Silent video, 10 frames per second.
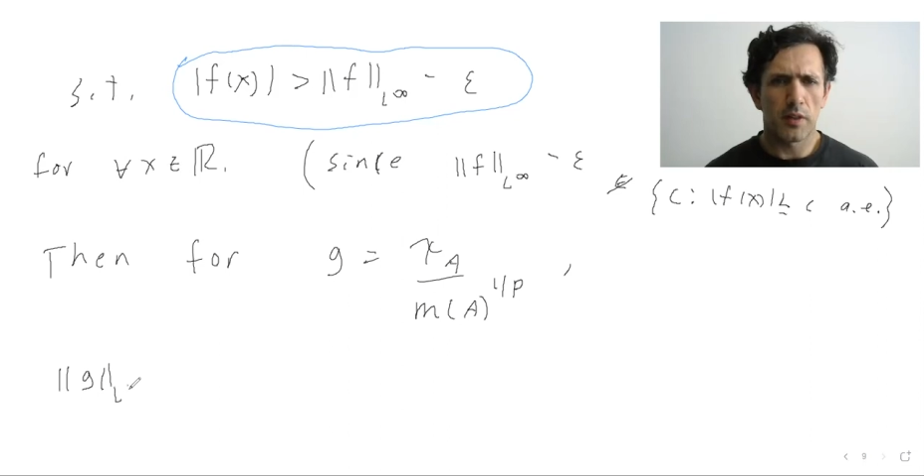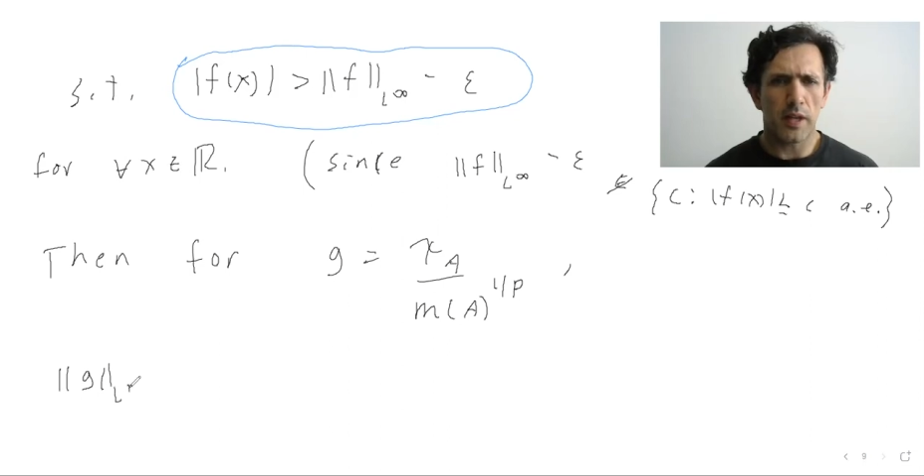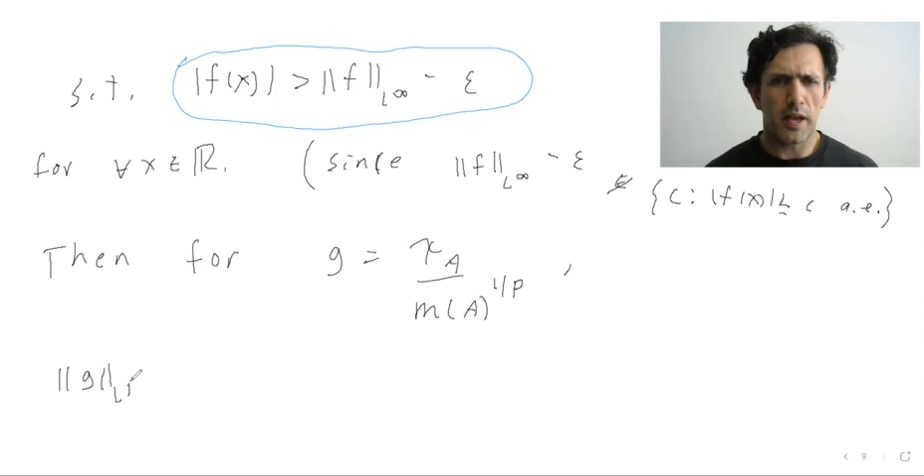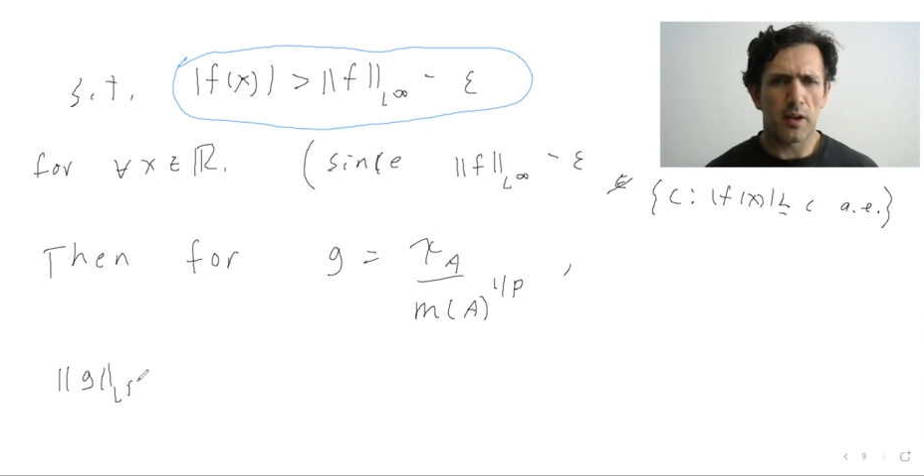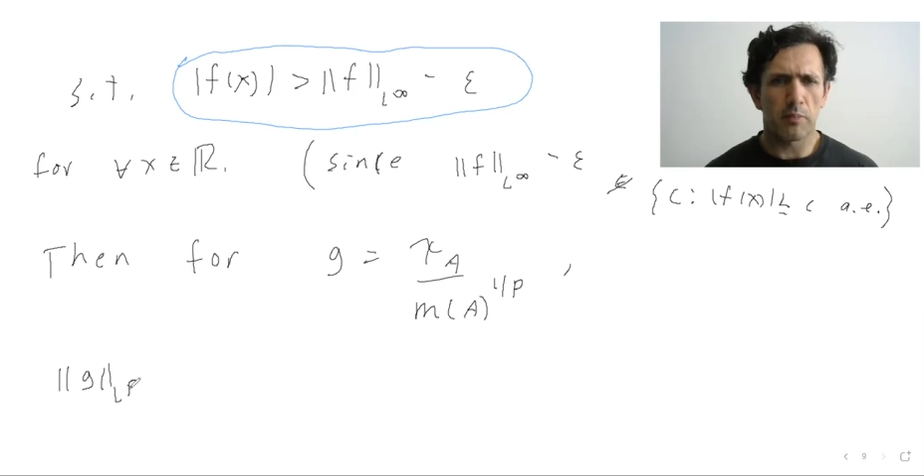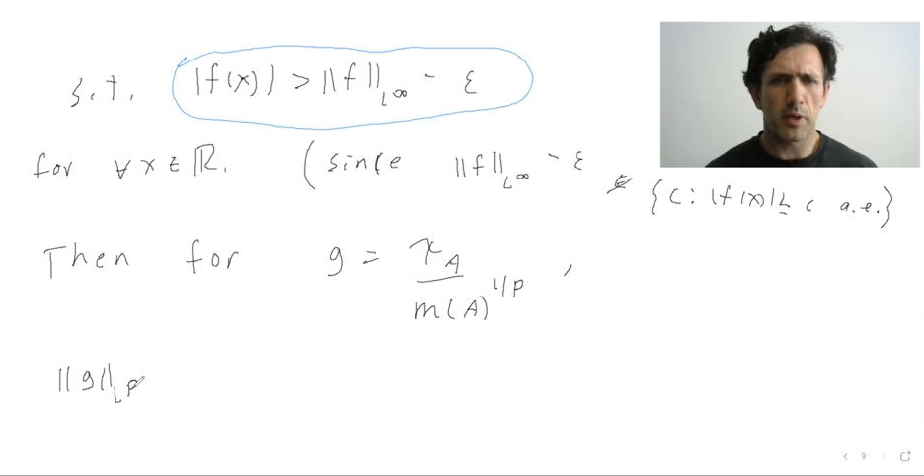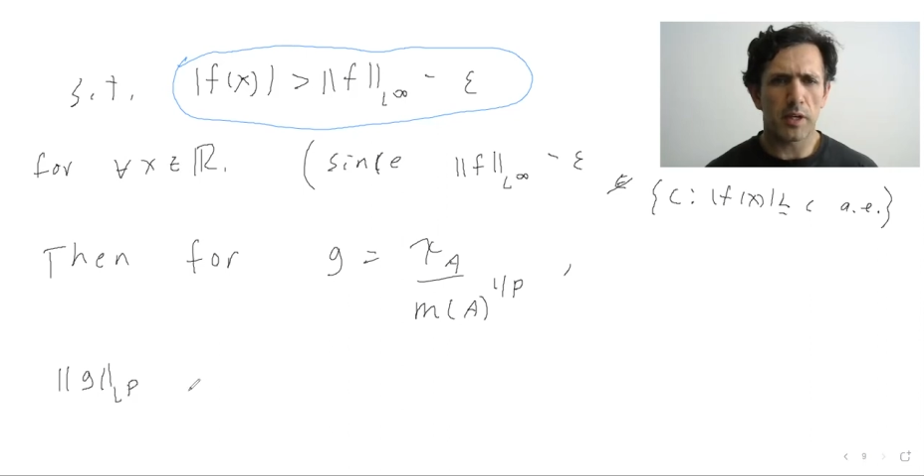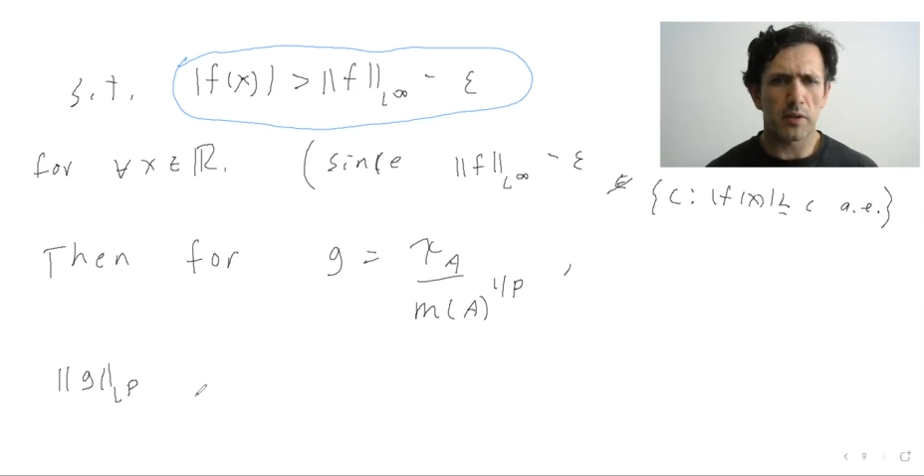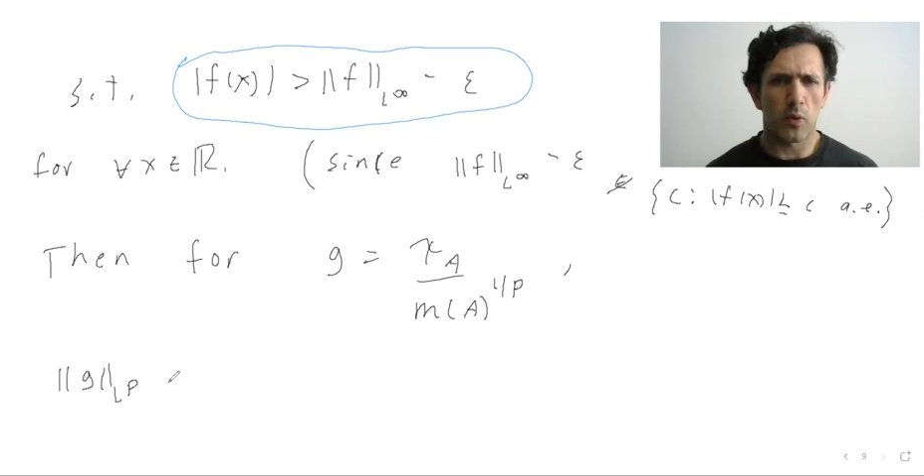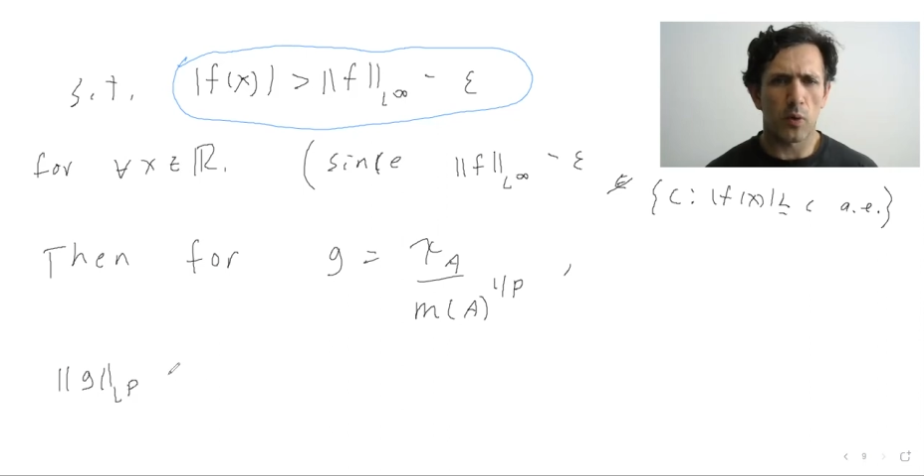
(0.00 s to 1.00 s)
the
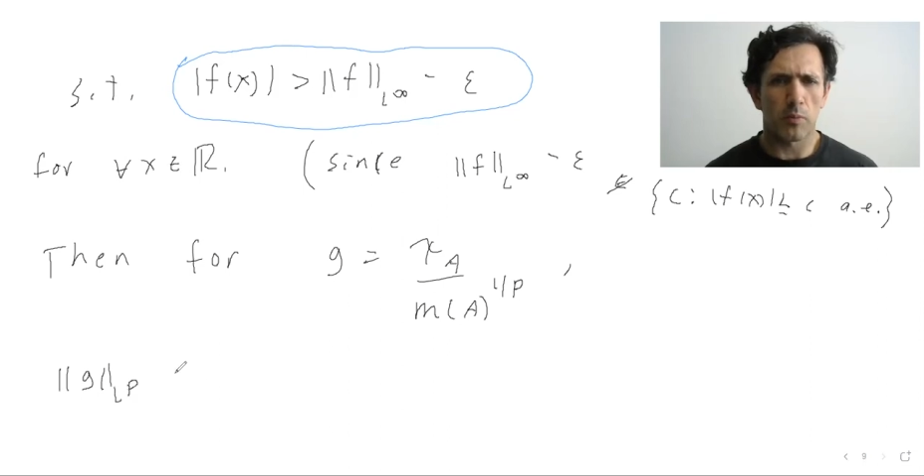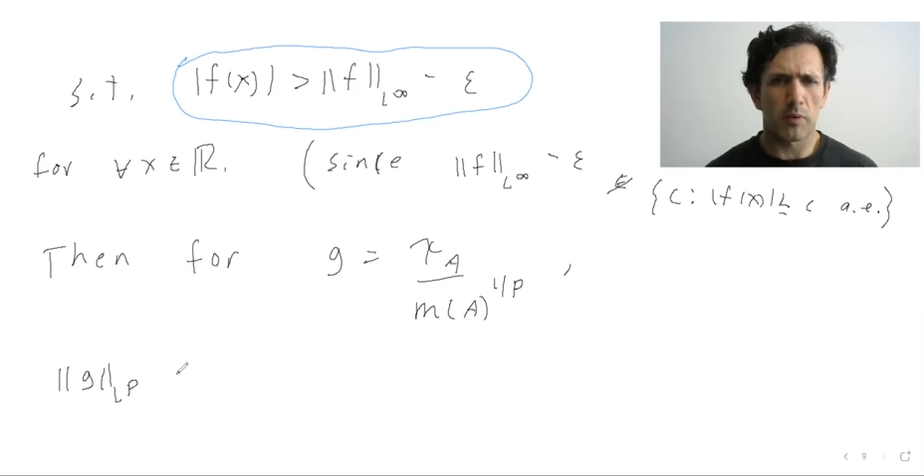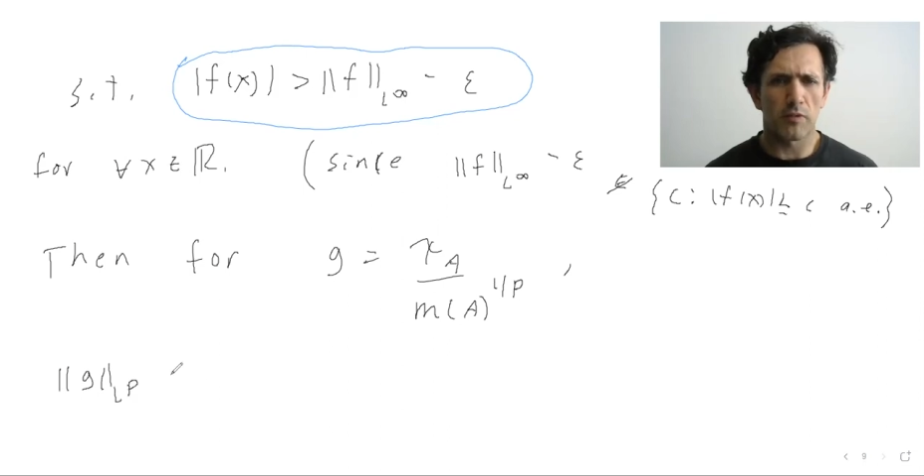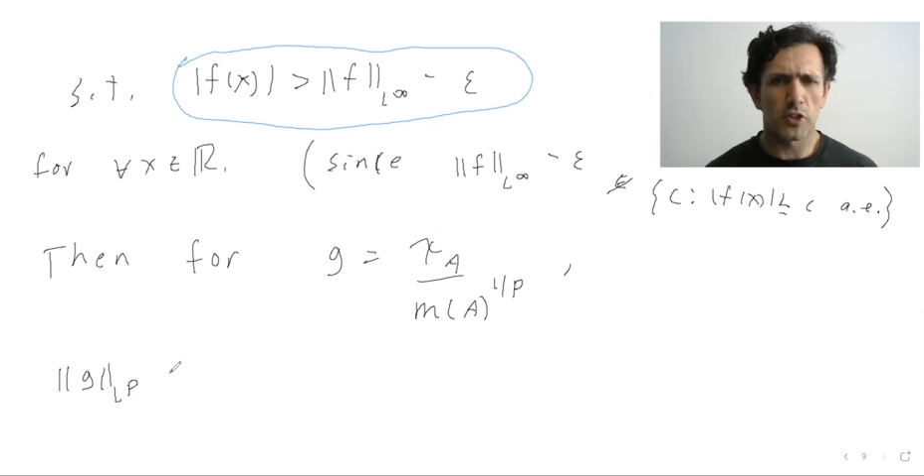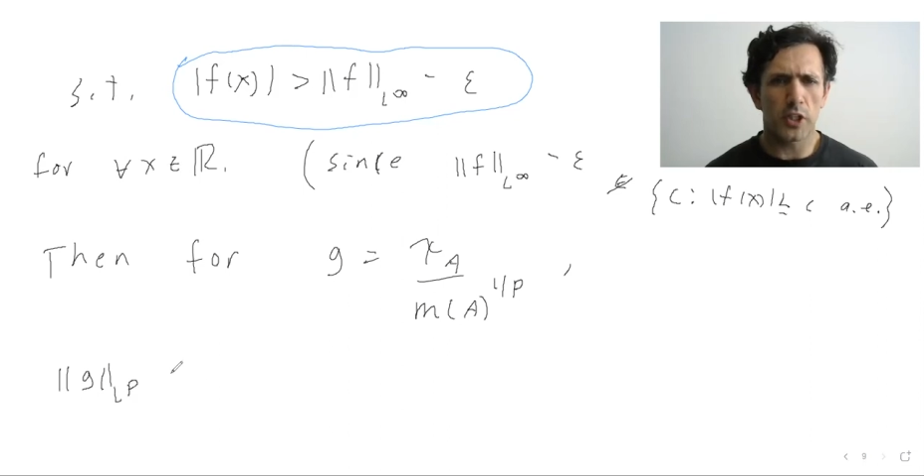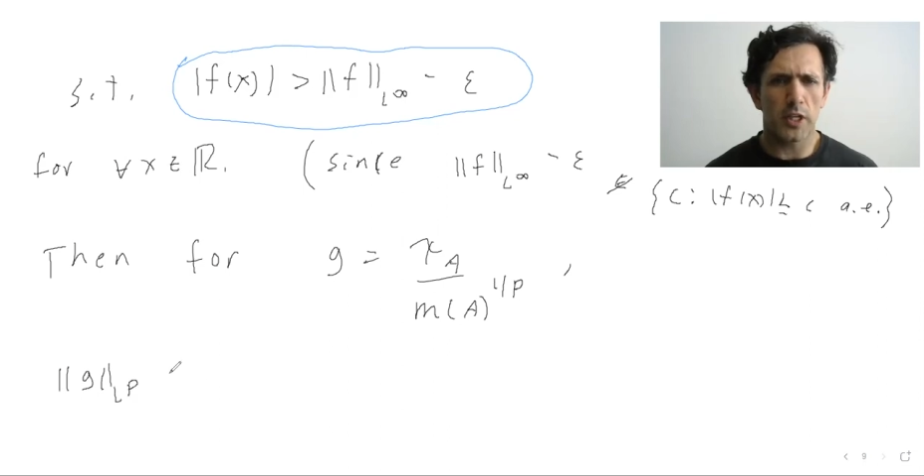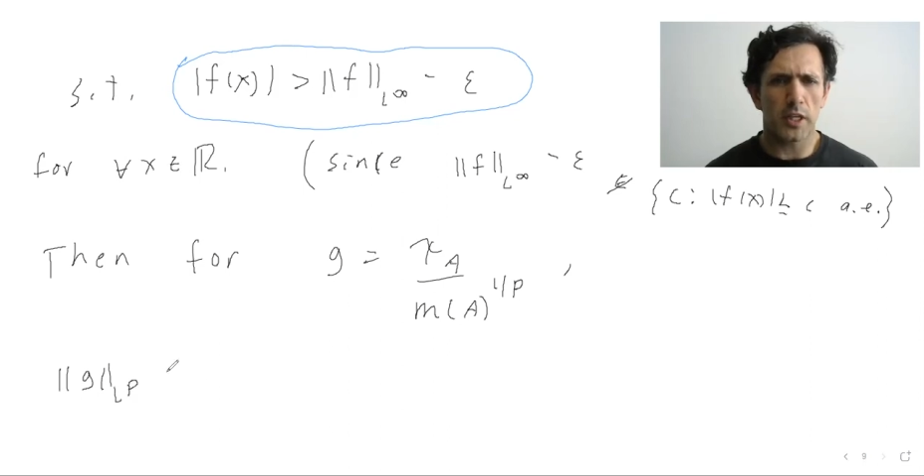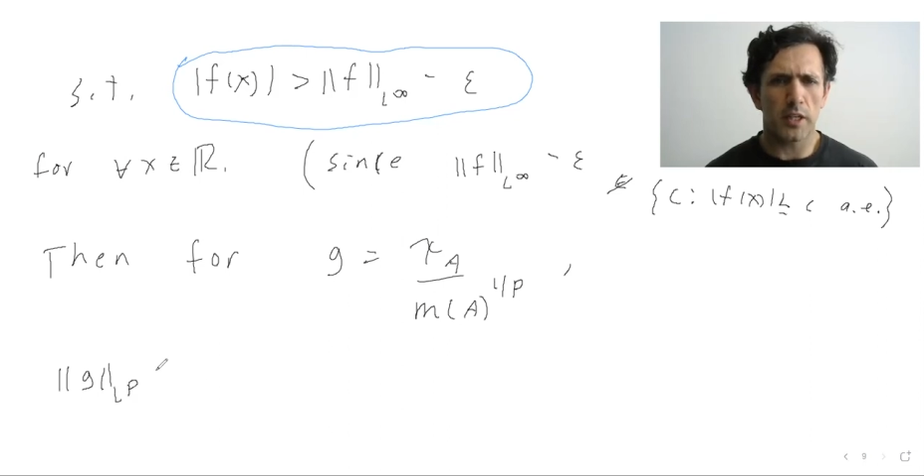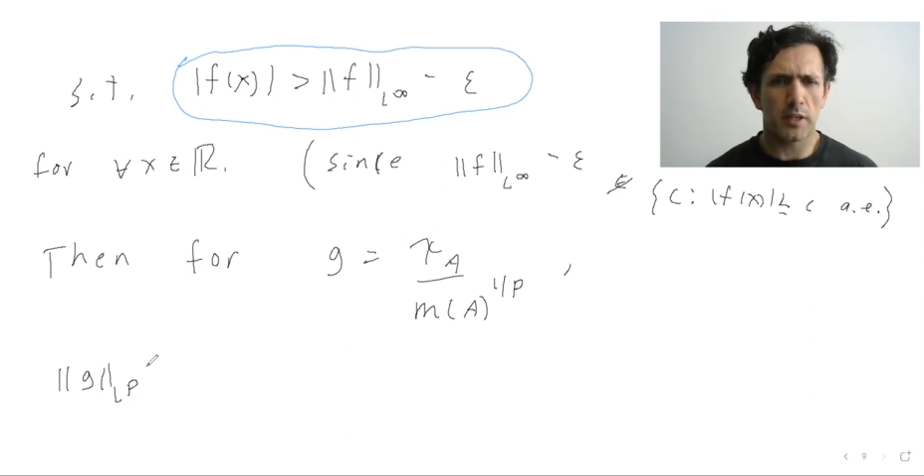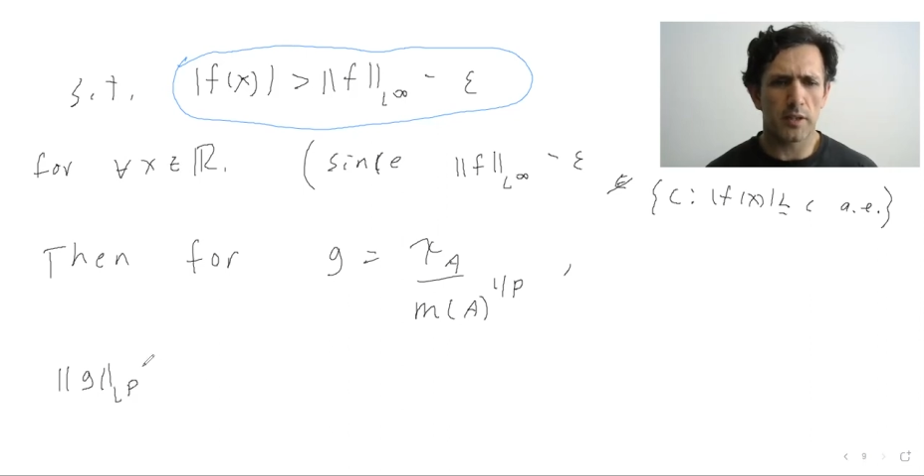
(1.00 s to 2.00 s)
LP norm of
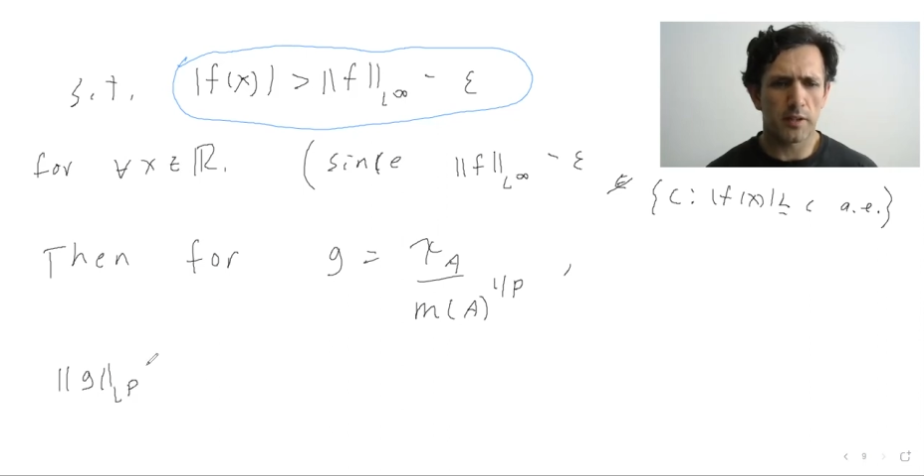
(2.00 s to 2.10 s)
G.